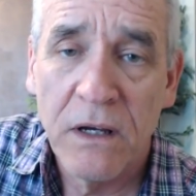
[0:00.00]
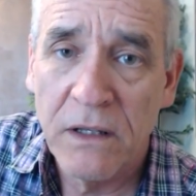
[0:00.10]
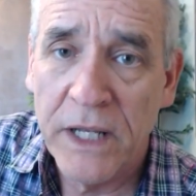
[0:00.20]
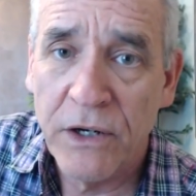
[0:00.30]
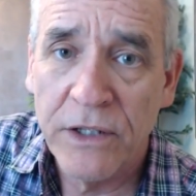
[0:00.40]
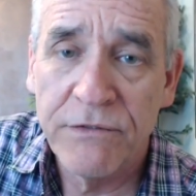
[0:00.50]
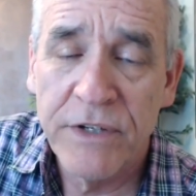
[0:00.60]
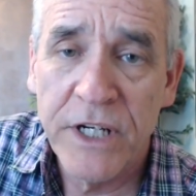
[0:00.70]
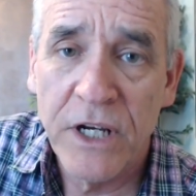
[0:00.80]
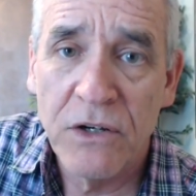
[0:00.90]
like on the
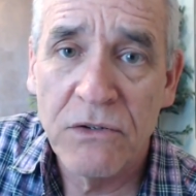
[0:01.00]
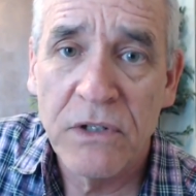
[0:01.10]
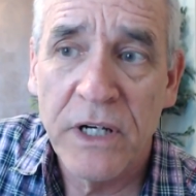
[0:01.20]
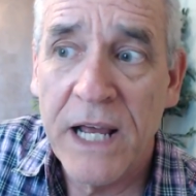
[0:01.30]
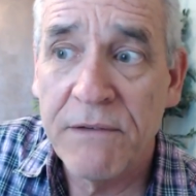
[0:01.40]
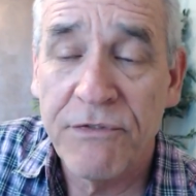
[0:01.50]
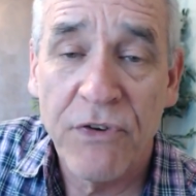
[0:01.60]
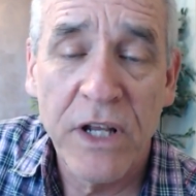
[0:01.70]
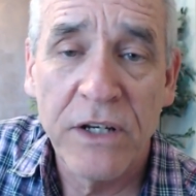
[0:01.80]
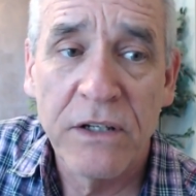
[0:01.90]
video, and have a
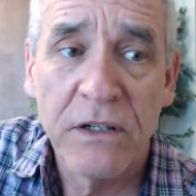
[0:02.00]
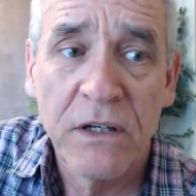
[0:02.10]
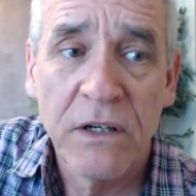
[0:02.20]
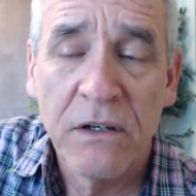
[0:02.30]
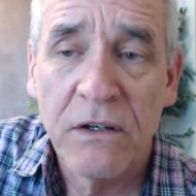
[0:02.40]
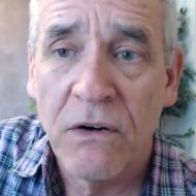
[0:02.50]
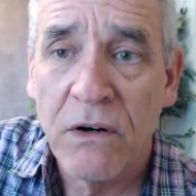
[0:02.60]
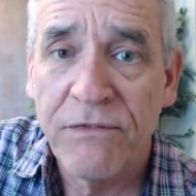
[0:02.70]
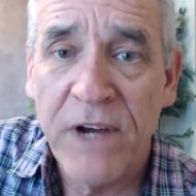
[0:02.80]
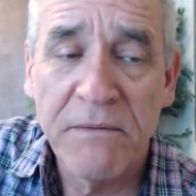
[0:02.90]
friend
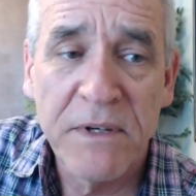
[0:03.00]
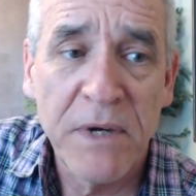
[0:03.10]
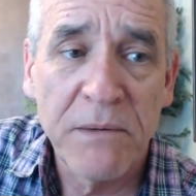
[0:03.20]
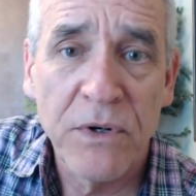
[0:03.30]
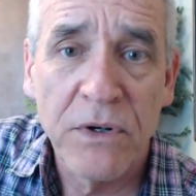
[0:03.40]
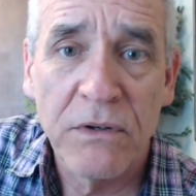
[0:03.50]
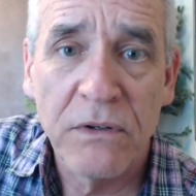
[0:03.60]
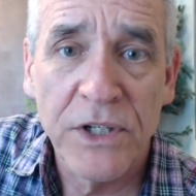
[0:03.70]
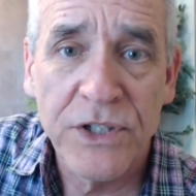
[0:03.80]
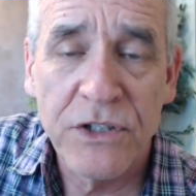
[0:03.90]
or a family member
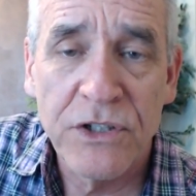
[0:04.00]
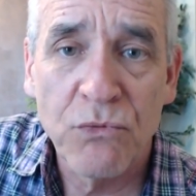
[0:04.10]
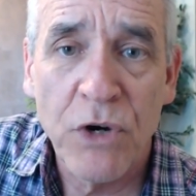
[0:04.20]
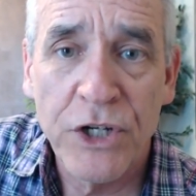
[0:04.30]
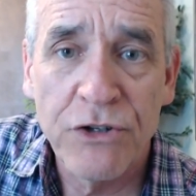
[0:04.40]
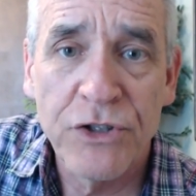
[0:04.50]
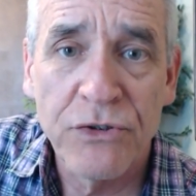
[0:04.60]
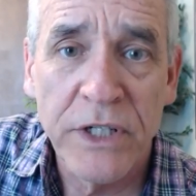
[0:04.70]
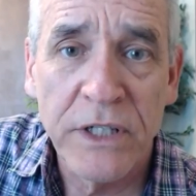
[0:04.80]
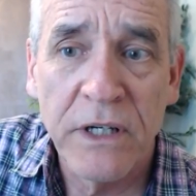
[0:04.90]
listen to what you're
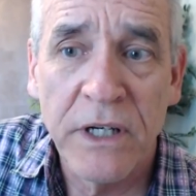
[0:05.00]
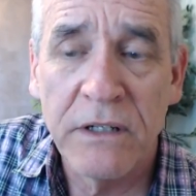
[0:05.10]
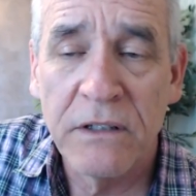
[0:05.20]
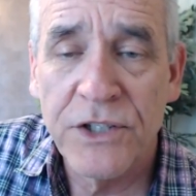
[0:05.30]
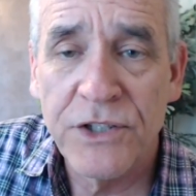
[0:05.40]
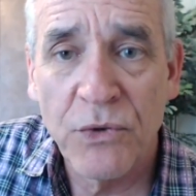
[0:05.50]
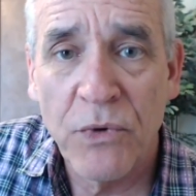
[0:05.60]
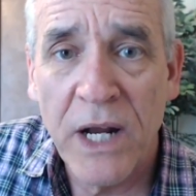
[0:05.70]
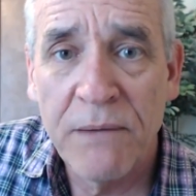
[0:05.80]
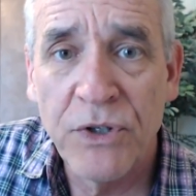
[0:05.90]
doing and listen to
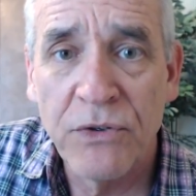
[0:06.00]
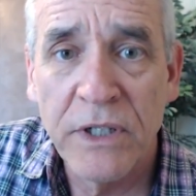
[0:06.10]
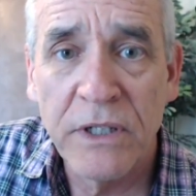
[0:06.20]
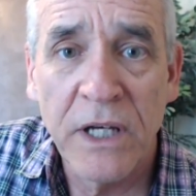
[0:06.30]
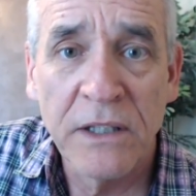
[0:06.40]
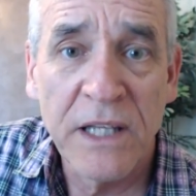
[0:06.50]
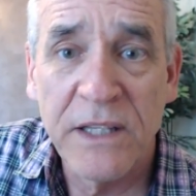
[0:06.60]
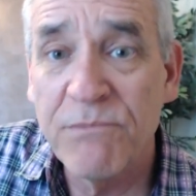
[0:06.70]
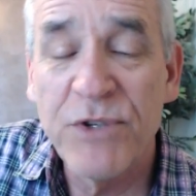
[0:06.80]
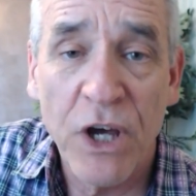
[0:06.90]
what I'm doing and let
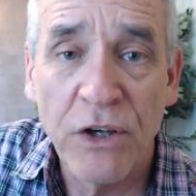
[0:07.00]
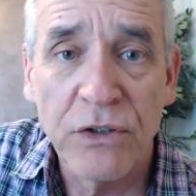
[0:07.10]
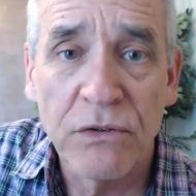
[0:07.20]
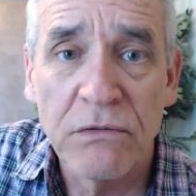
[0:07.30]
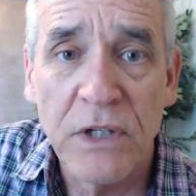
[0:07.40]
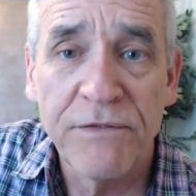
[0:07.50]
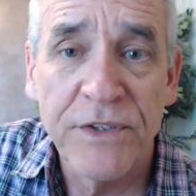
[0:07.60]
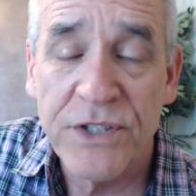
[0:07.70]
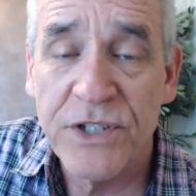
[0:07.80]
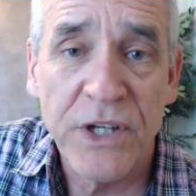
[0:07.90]
them tell you if
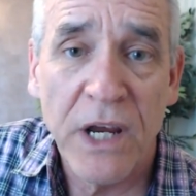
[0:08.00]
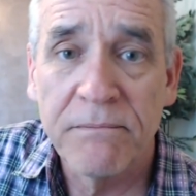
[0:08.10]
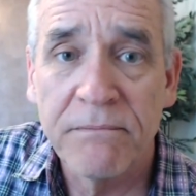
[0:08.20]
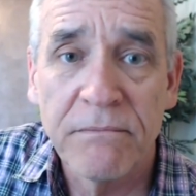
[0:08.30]
it's the same.